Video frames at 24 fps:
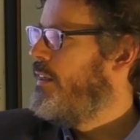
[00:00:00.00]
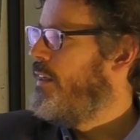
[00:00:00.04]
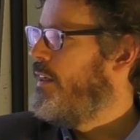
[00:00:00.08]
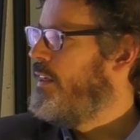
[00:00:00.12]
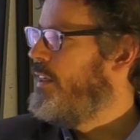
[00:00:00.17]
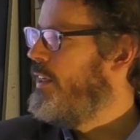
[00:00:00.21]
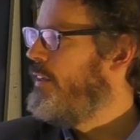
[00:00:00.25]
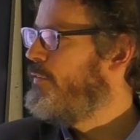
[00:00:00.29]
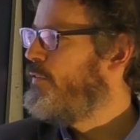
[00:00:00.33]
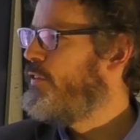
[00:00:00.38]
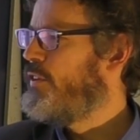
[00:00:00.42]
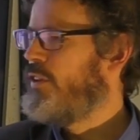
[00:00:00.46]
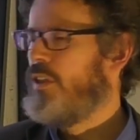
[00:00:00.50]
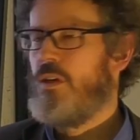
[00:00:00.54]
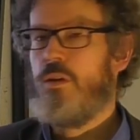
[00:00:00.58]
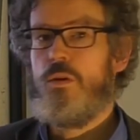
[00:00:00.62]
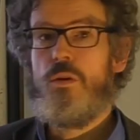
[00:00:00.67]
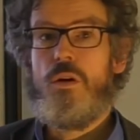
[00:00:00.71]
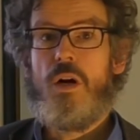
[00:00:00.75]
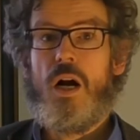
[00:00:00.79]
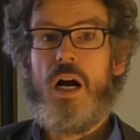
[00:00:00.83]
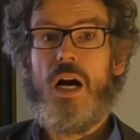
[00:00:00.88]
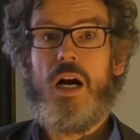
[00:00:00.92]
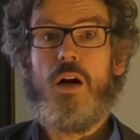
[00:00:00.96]
And if
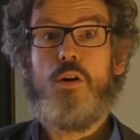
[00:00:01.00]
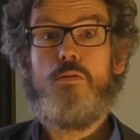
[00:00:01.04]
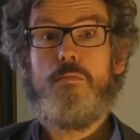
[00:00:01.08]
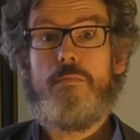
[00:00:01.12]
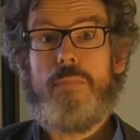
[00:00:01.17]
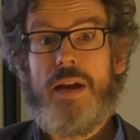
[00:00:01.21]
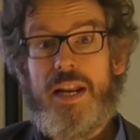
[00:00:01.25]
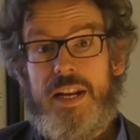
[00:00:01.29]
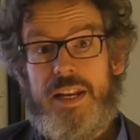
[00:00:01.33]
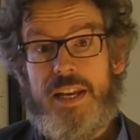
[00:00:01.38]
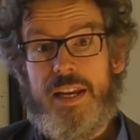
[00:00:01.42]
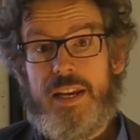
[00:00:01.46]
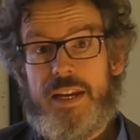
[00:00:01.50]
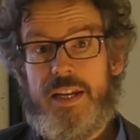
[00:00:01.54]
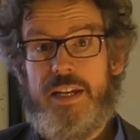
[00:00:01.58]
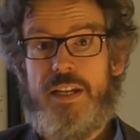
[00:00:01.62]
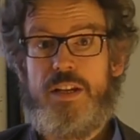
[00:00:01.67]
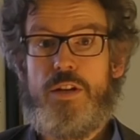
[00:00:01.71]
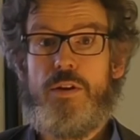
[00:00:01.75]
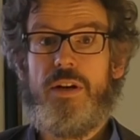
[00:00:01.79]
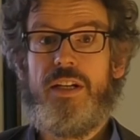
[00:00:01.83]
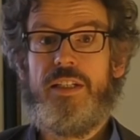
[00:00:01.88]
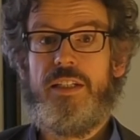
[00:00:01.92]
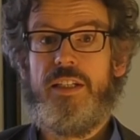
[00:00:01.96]
so, how many
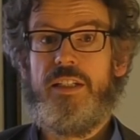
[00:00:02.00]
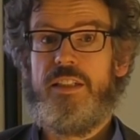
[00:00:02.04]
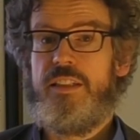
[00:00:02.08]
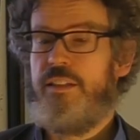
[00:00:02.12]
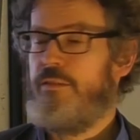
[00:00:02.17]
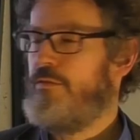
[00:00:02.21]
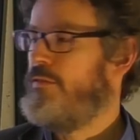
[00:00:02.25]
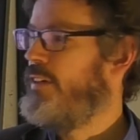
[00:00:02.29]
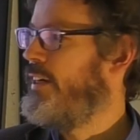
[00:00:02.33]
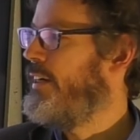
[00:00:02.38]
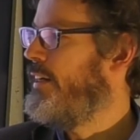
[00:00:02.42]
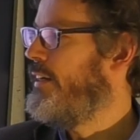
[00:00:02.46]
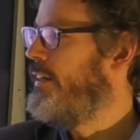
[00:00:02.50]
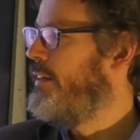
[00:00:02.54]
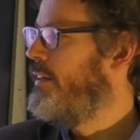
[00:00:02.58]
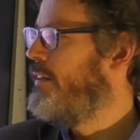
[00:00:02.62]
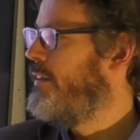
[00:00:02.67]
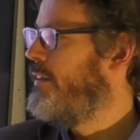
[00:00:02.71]
can you identify?